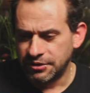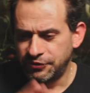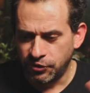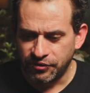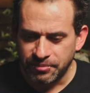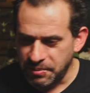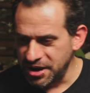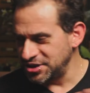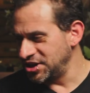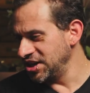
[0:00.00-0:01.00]
full of my
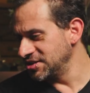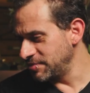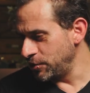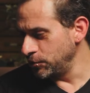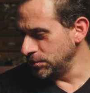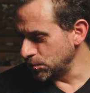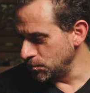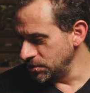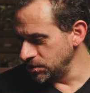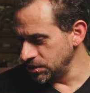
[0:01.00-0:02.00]
machines, my old
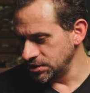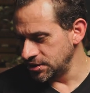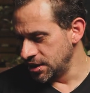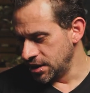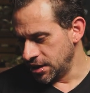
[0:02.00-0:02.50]
school machines.